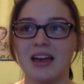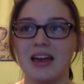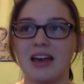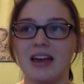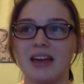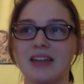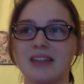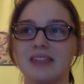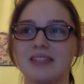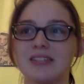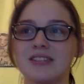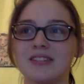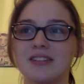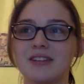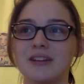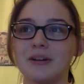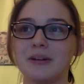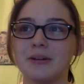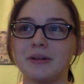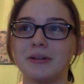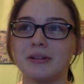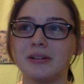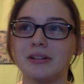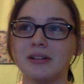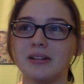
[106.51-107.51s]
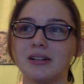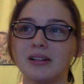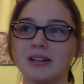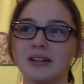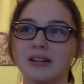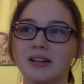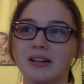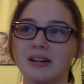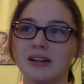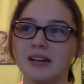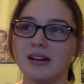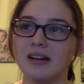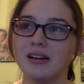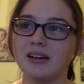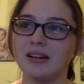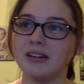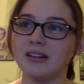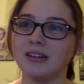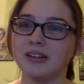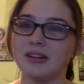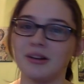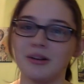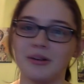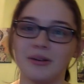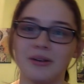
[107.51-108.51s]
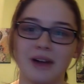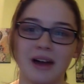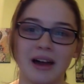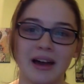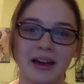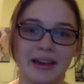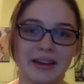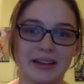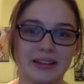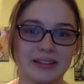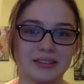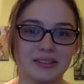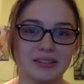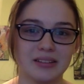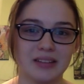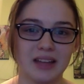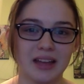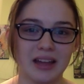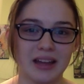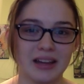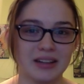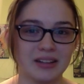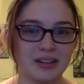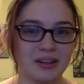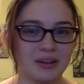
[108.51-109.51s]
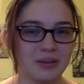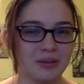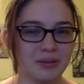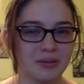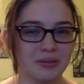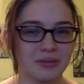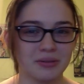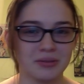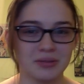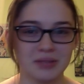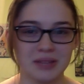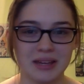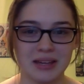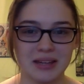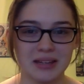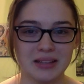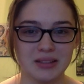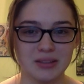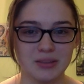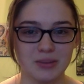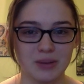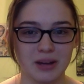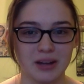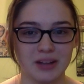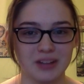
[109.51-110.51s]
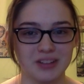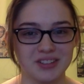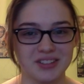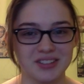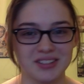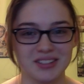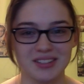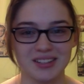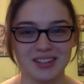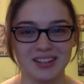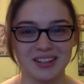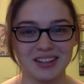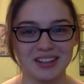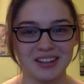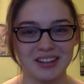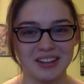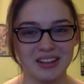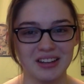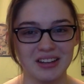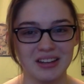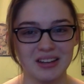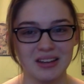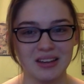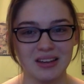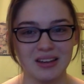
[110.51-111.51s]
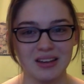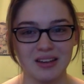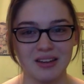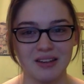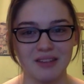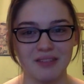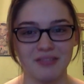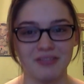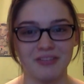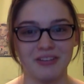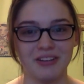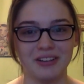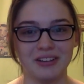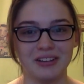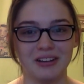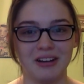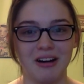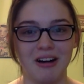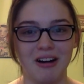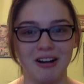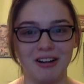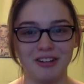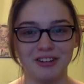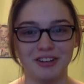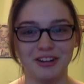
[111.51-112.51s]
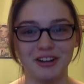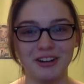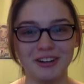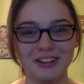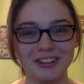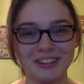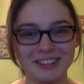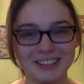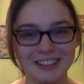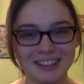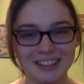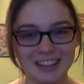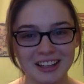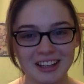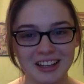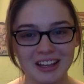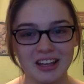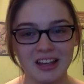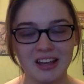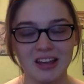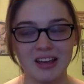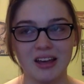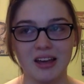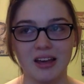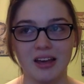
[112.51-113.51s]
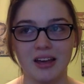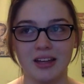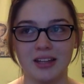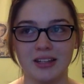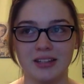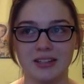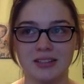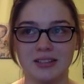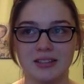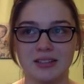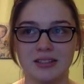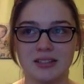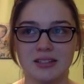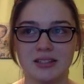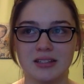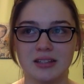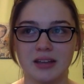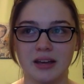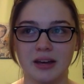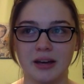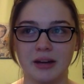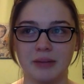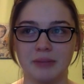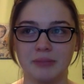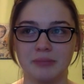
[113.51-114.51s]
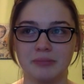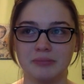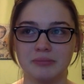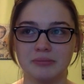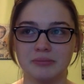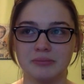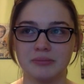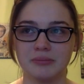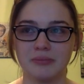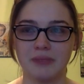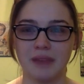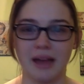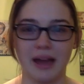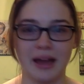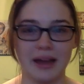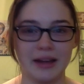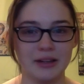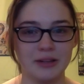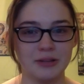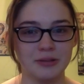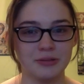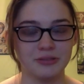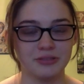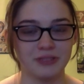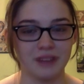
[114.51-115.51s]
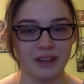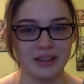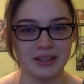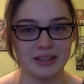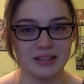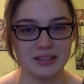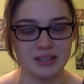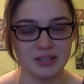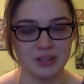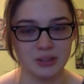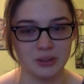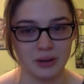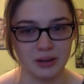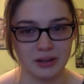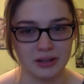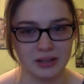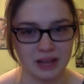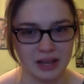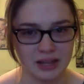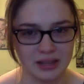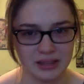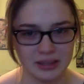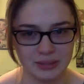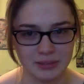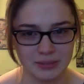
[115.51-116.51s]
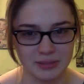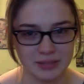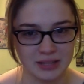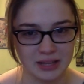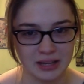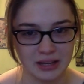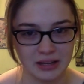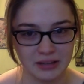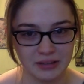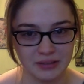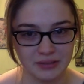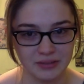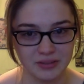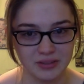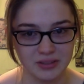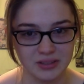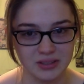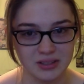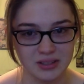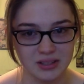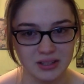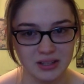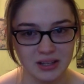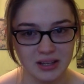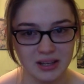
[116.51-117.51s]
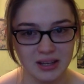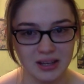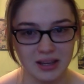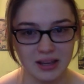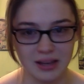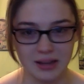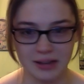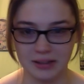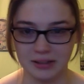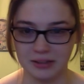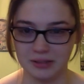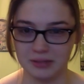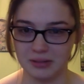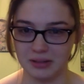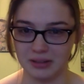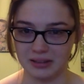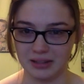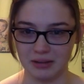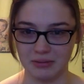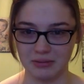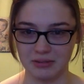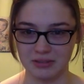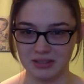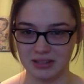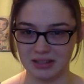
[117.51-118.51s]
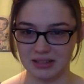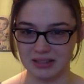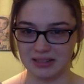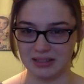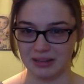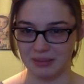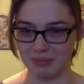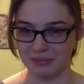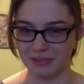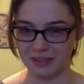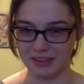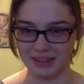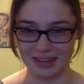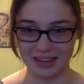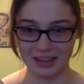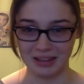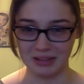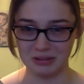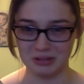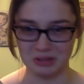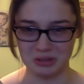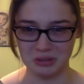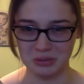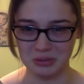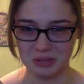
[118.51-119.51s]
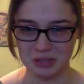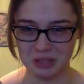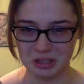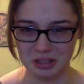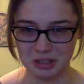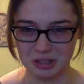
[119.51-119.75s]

And so, I'd go through days where I just felt awful. And I knew friends who had cut themselves, and I knew that that was like something that you do when you're